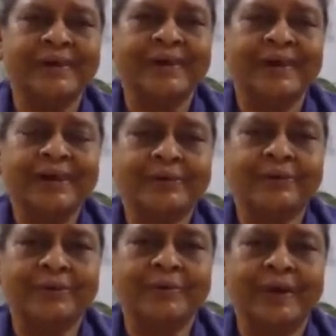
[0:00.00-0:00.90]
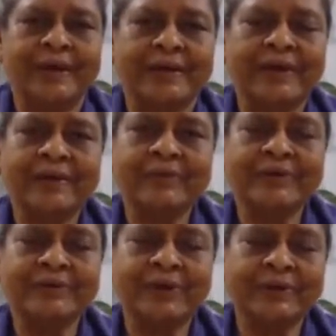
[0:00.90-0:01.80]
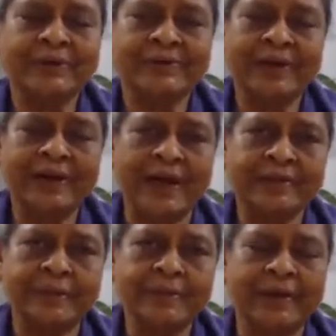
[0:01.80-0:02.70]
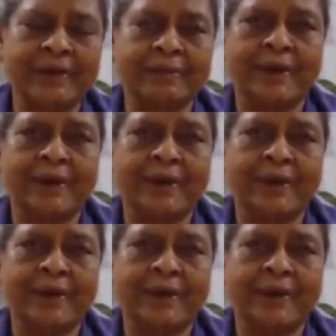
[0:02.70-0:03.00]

he told me later, he was not in the scene at the beginning,